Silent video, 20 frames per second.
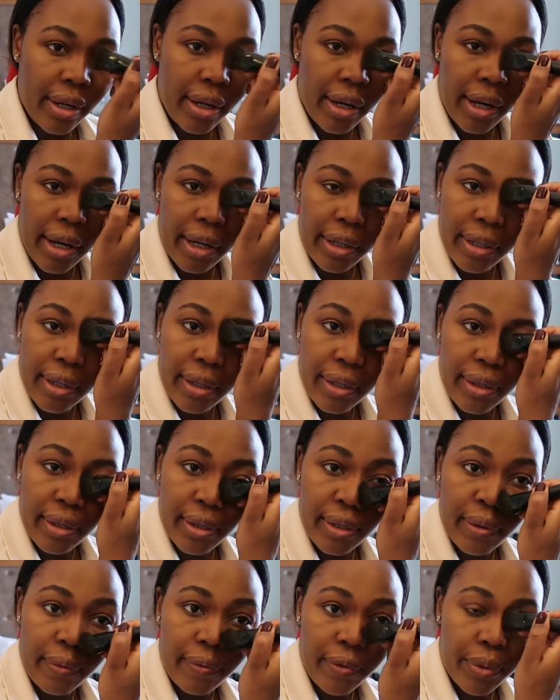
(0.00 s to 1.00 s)
I
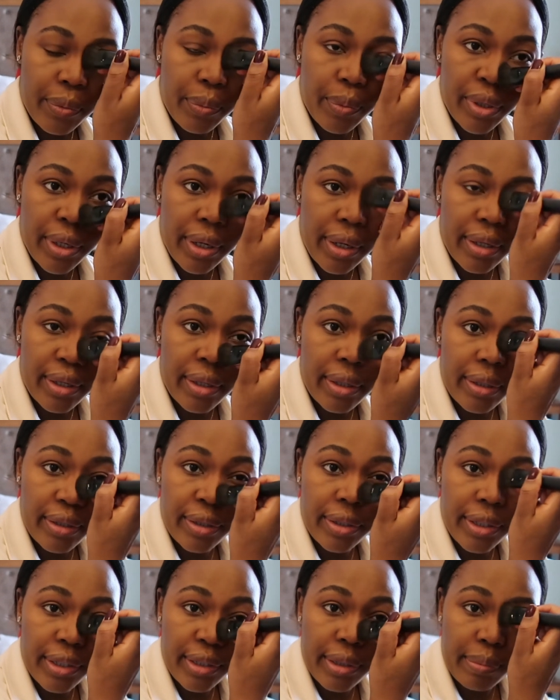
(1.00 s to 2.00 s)
love it when I
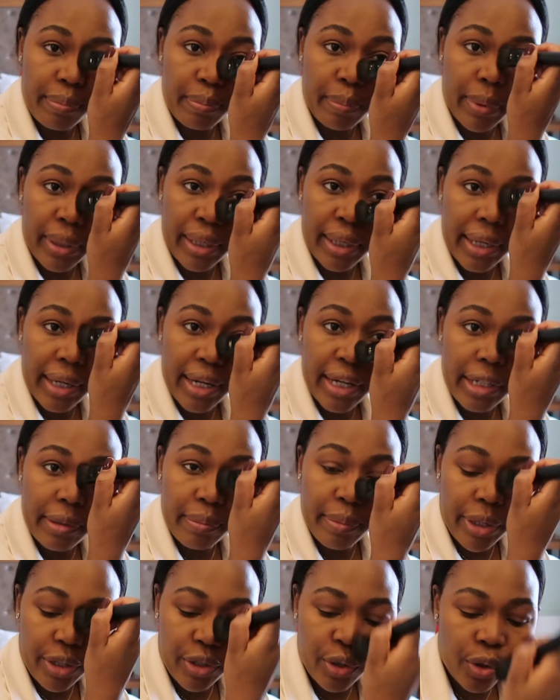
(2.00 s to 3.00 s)
just blend
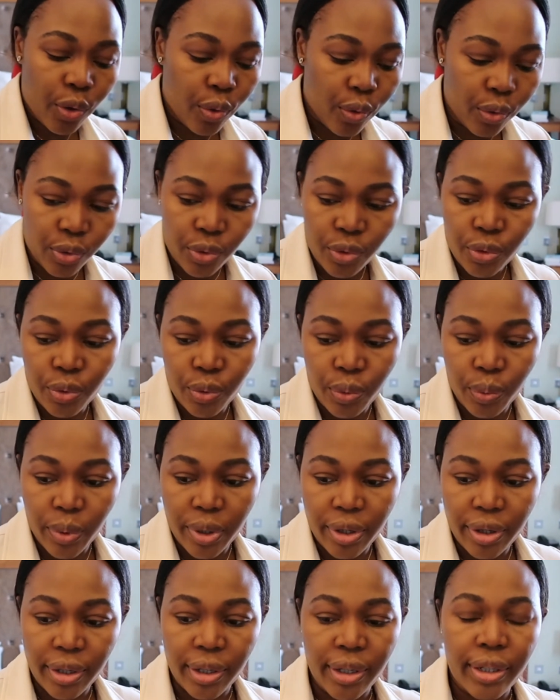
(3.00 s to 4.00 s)
my contour with
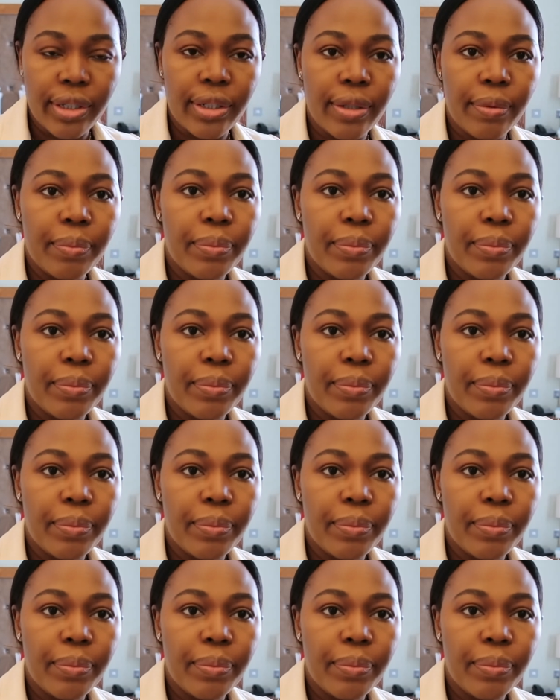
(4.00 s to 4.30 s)
it.